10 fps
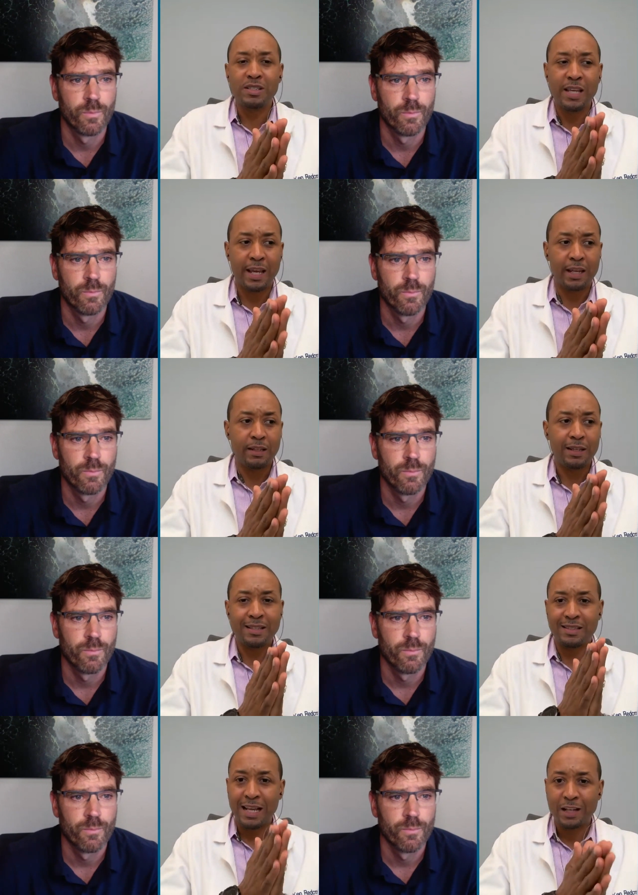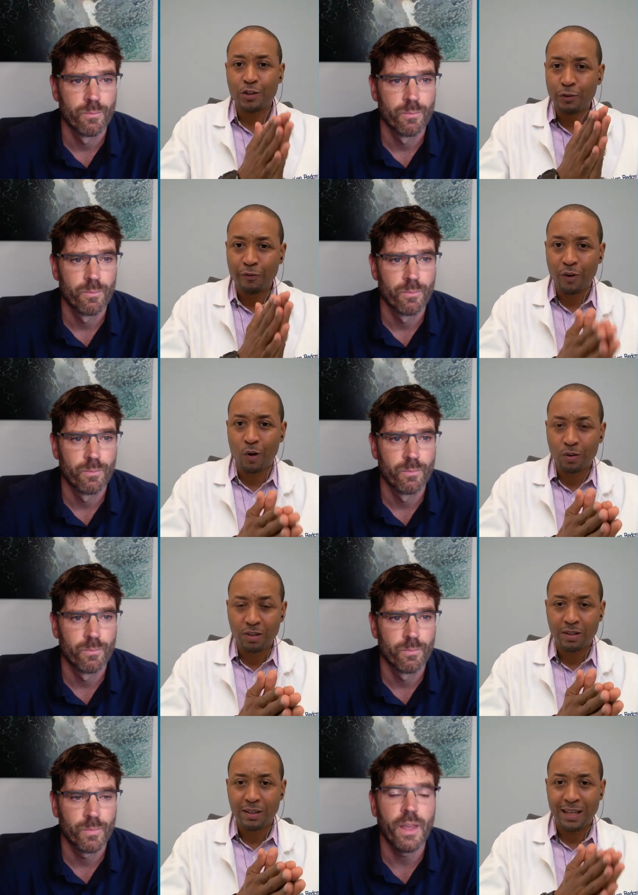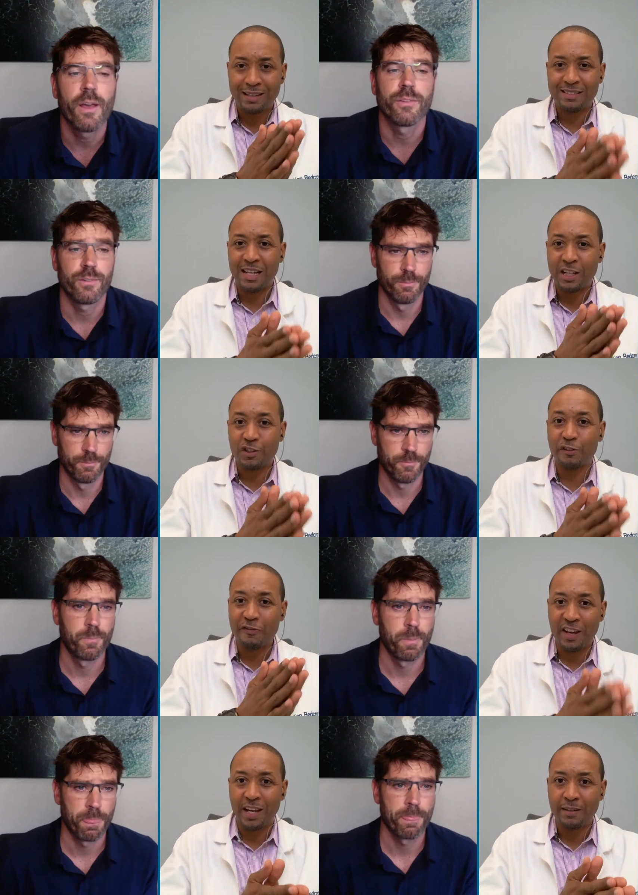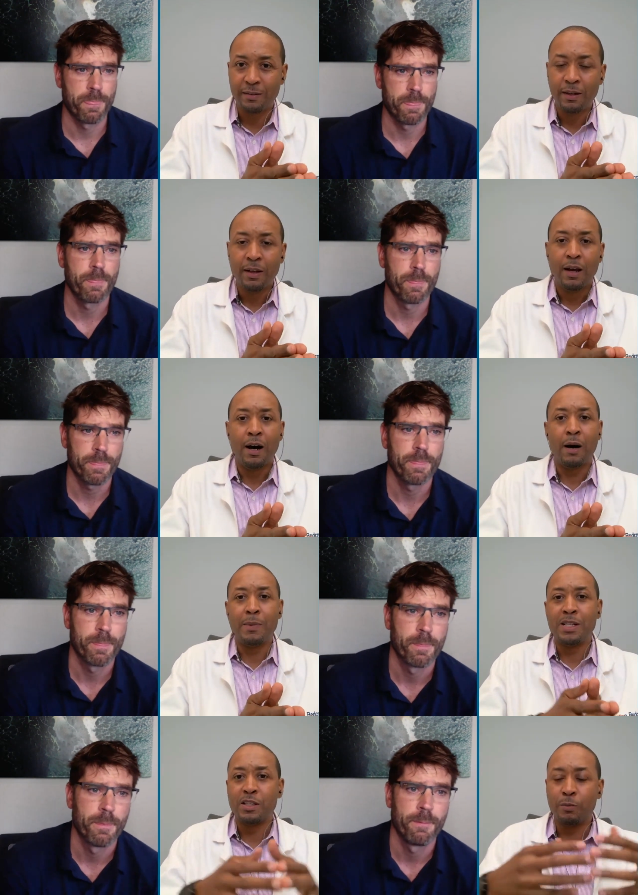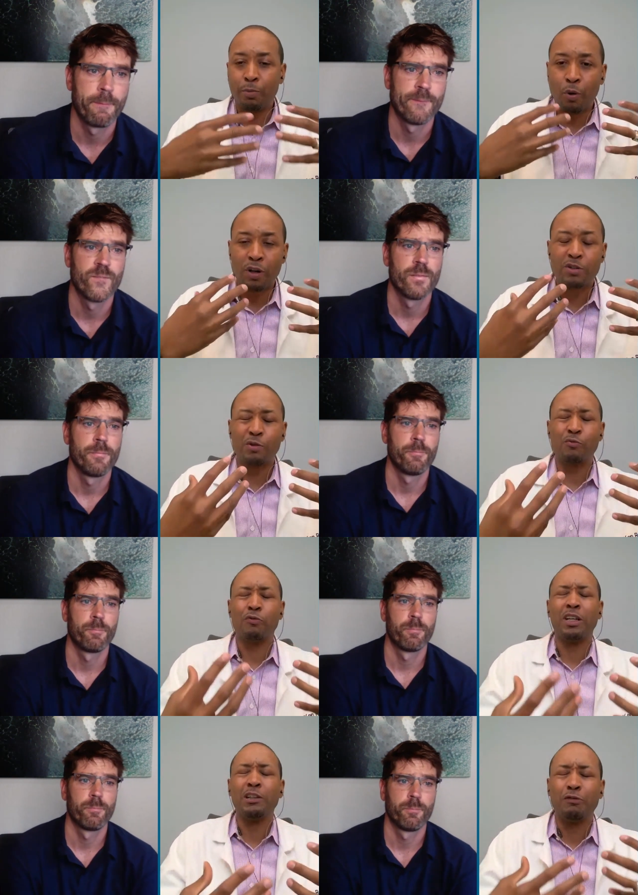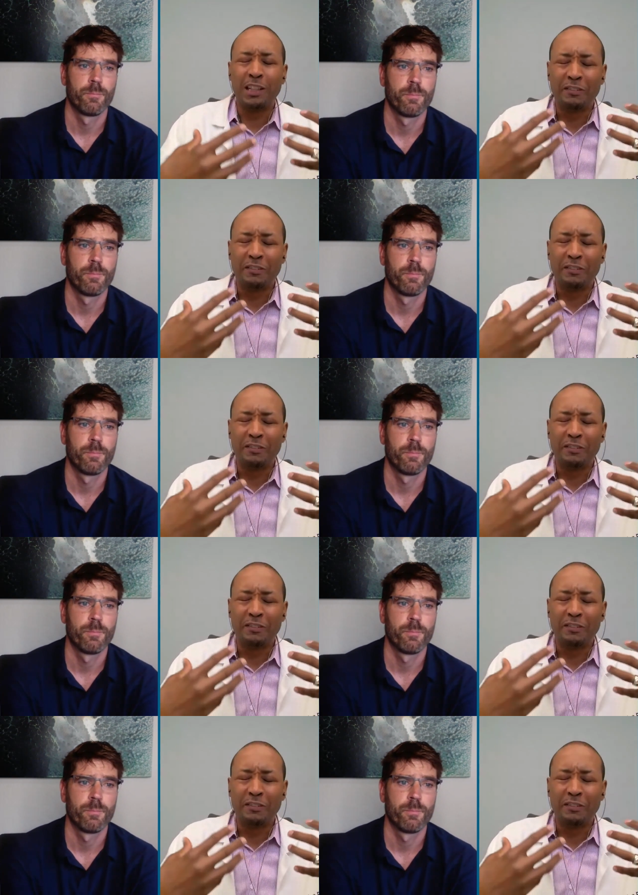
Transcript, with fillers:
Speaker 1: say it's not your fault. Yes. It's not your fate. Um, and it's important to really, really